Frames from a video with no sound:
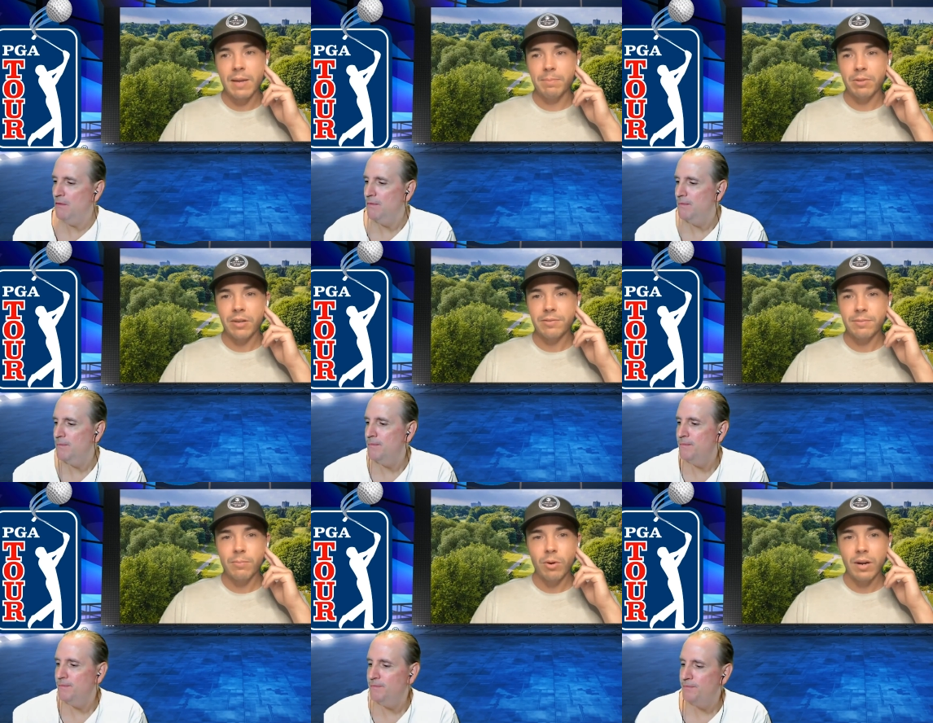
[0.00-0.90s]
Speaker 1: a plus
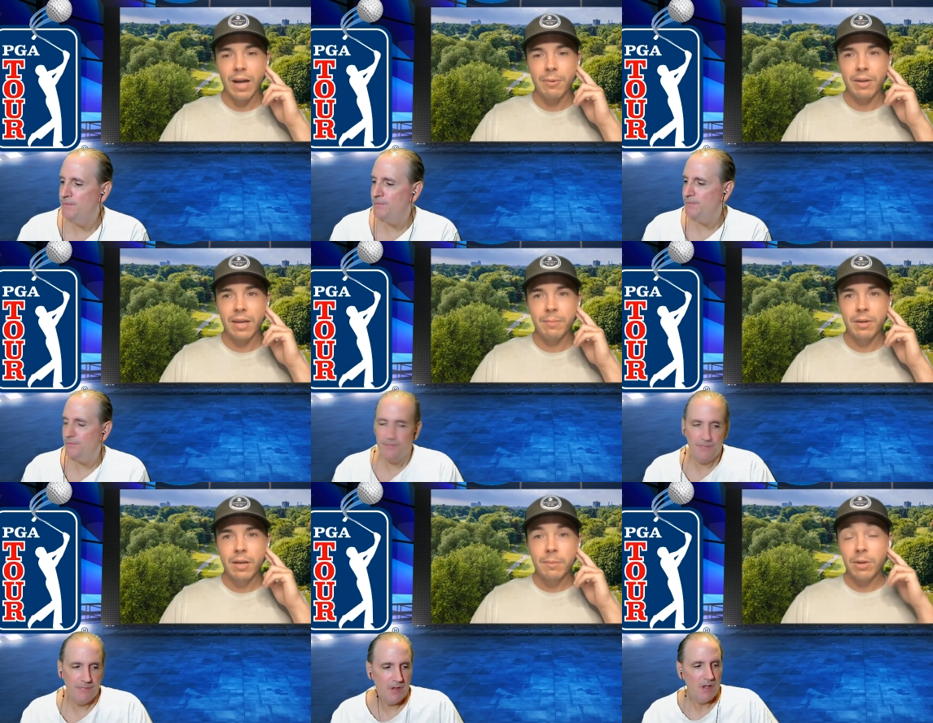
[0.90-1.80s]
Morikawa game.
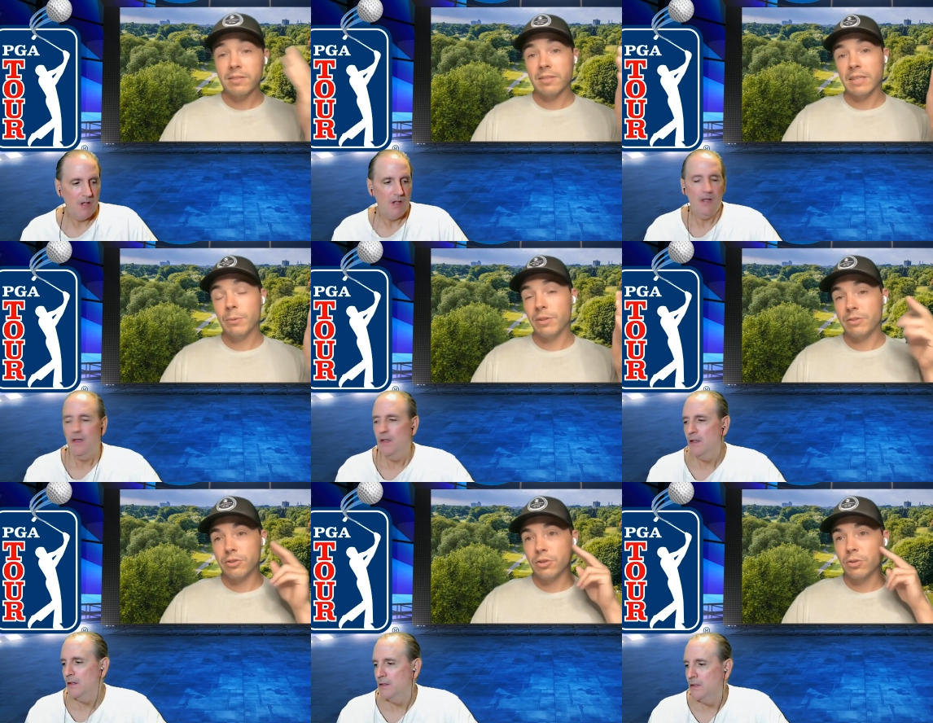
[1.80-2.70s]
Plus, he
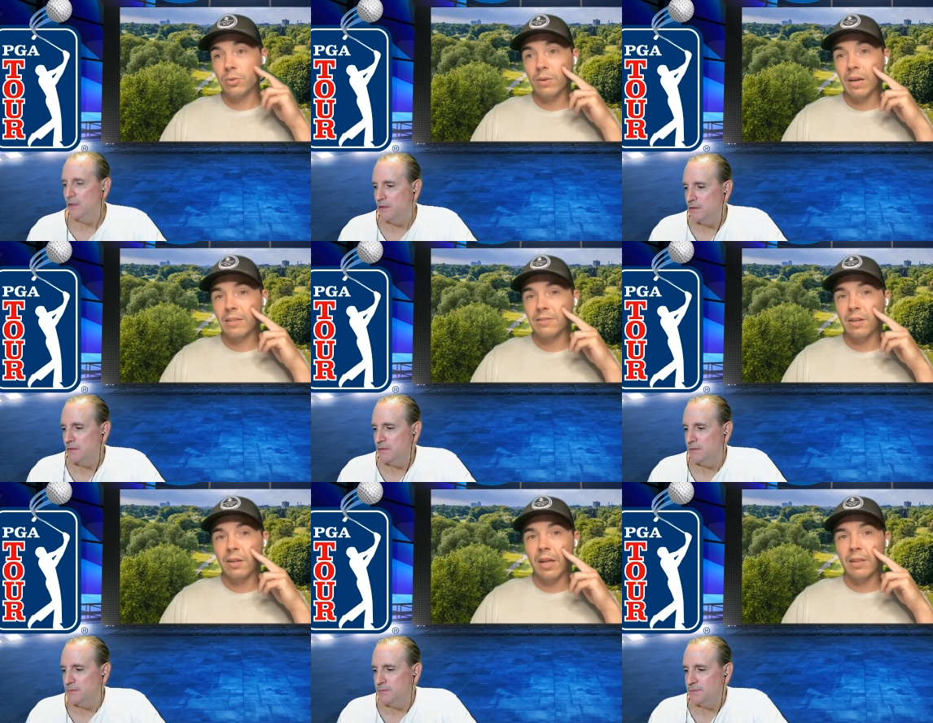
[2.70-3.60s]
withdrew on
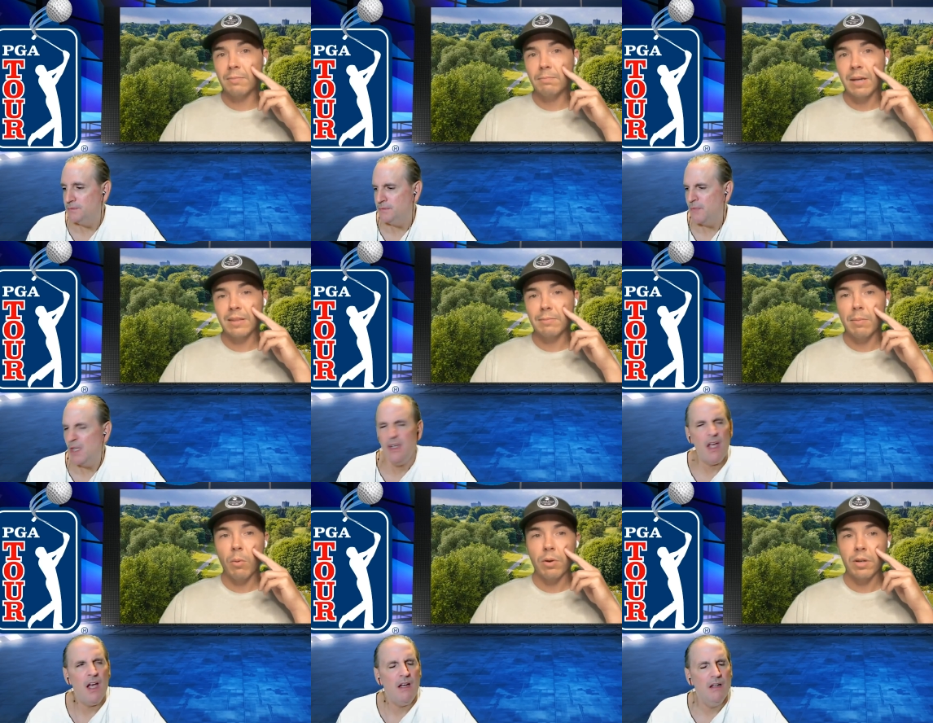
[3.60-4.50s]
Sunday at, at the
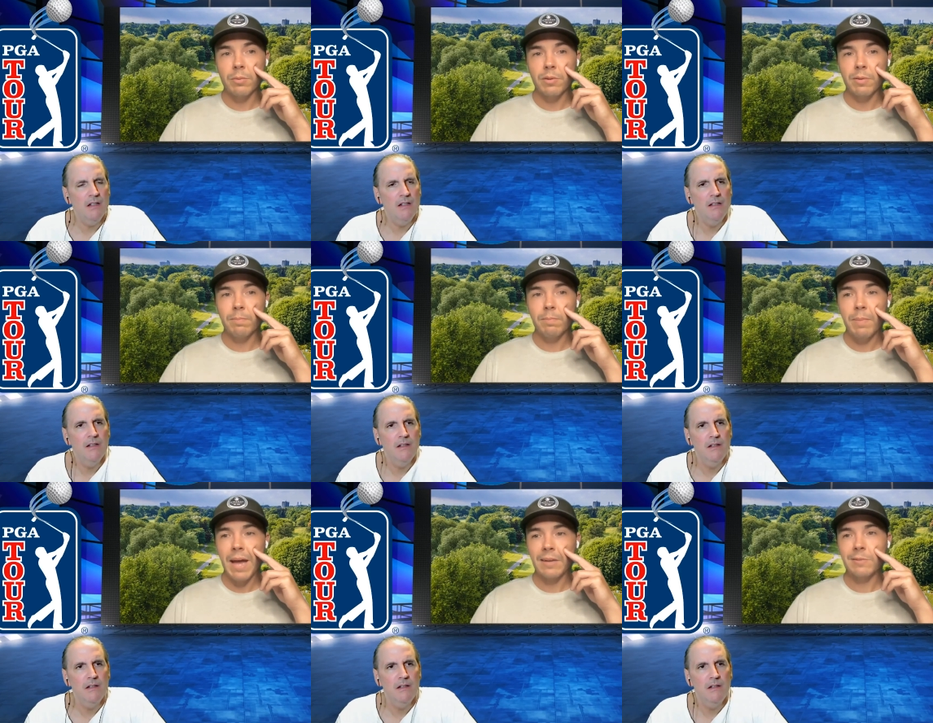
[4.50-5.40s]
yeah. Memorial with
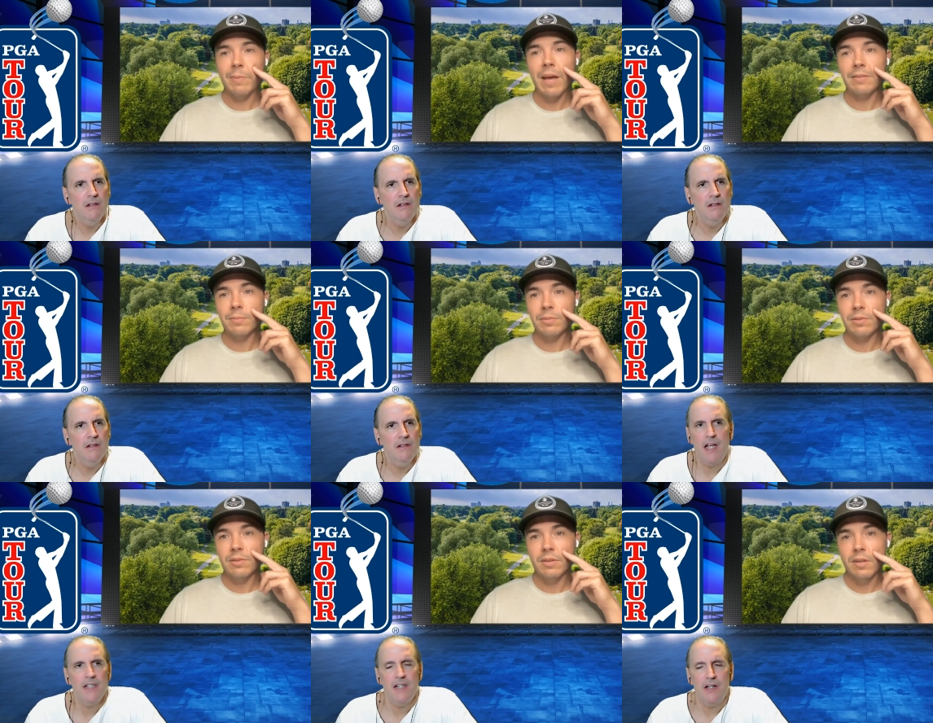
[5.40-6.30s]
back spasms.
Speaker 2: Yeah,
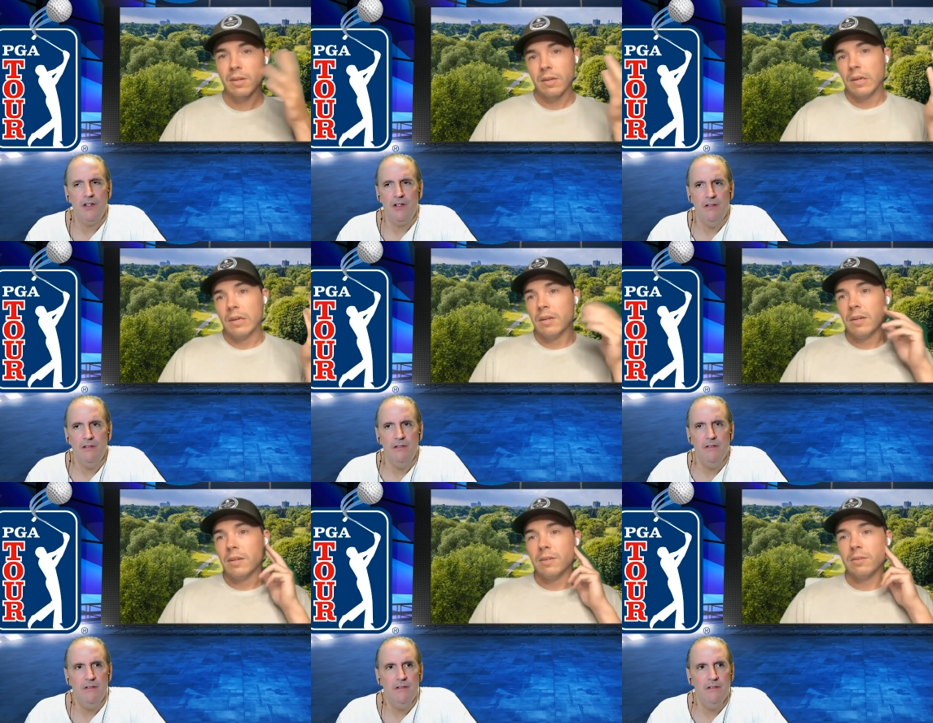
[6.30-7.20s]
that's not good.
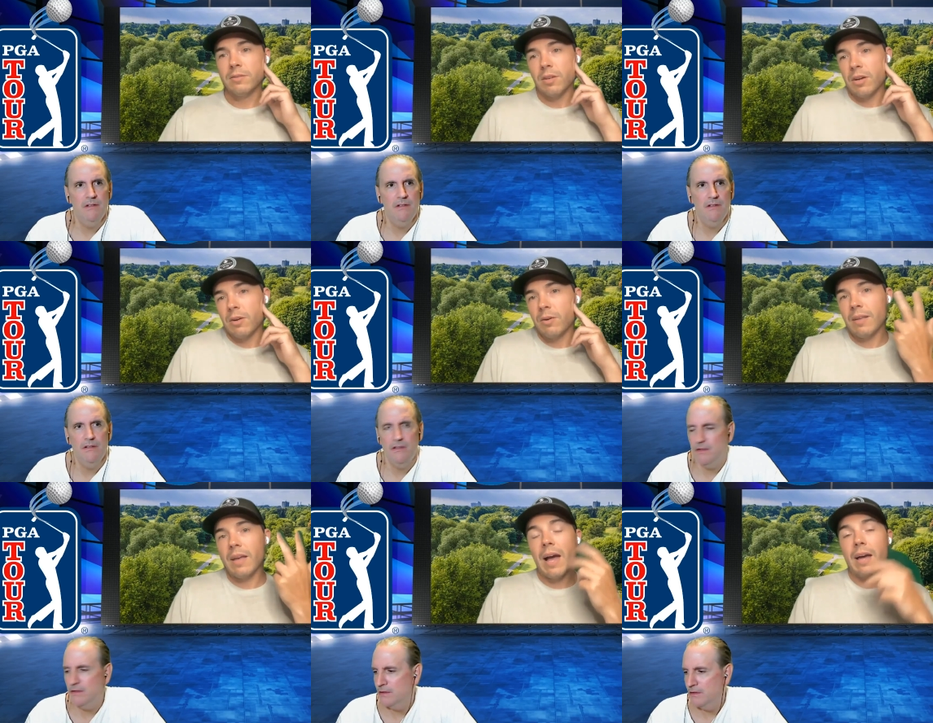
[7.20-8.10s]
Speaker 1: So
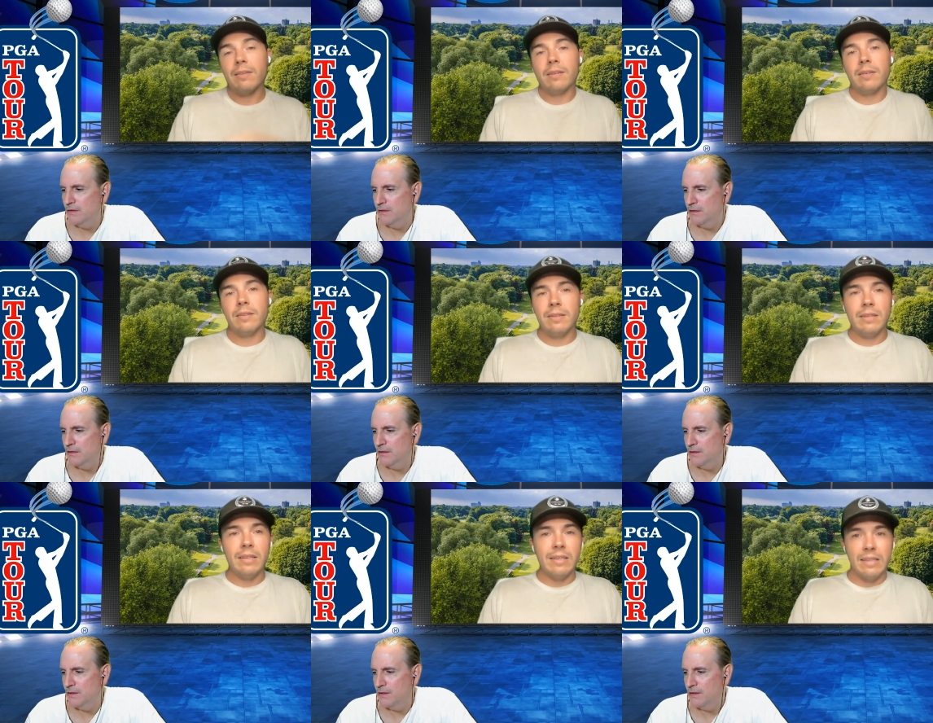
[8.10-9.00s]
yeah,
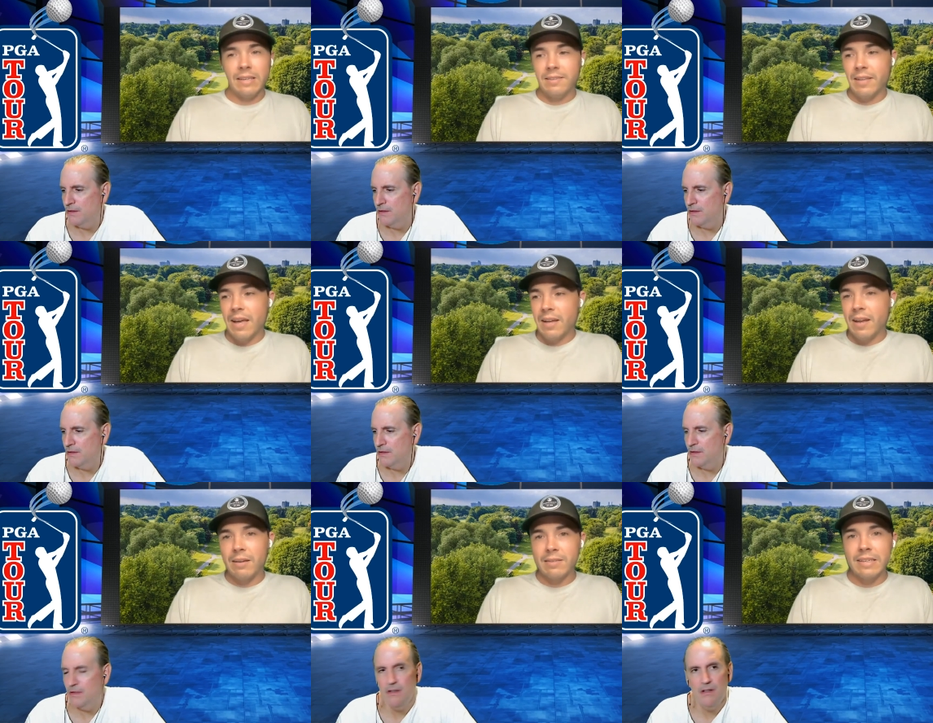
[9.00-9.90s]
he he said
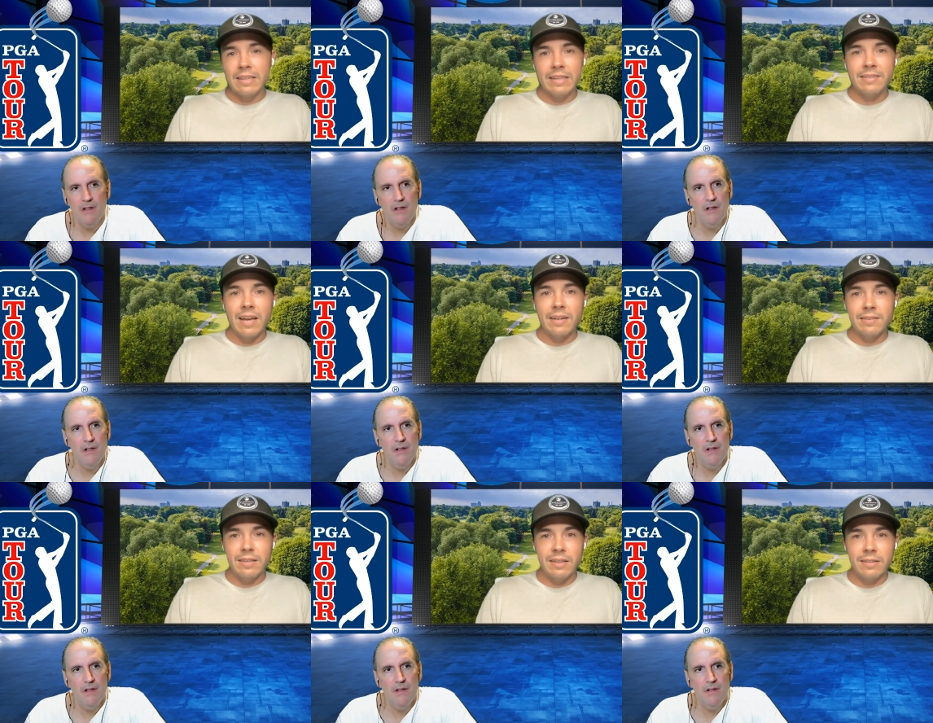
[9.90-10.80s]
uh, he he said
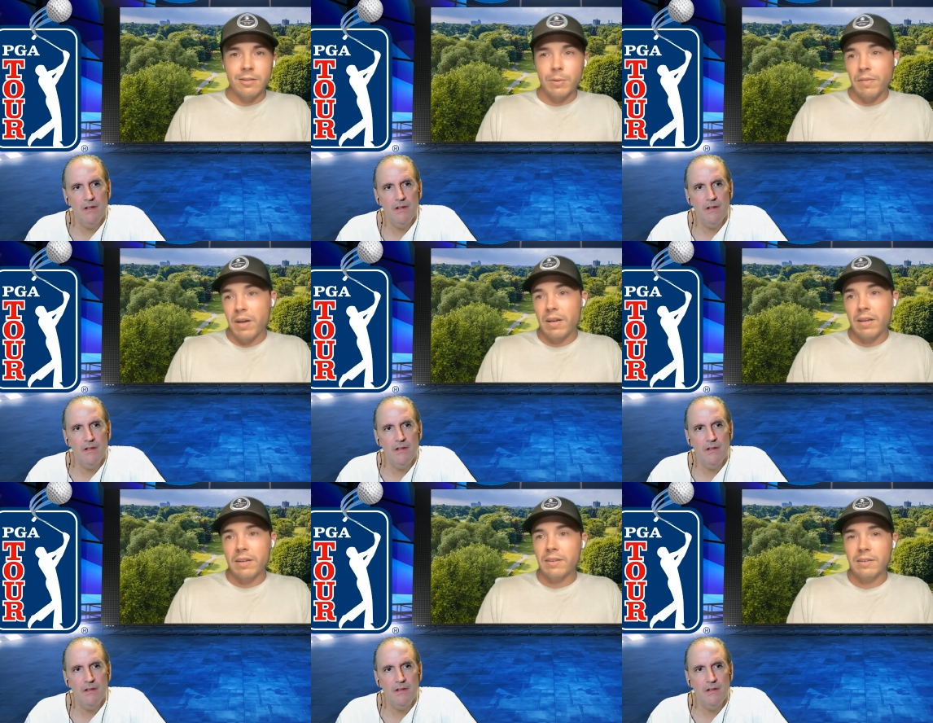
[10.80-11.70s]
he thinks he'll be fine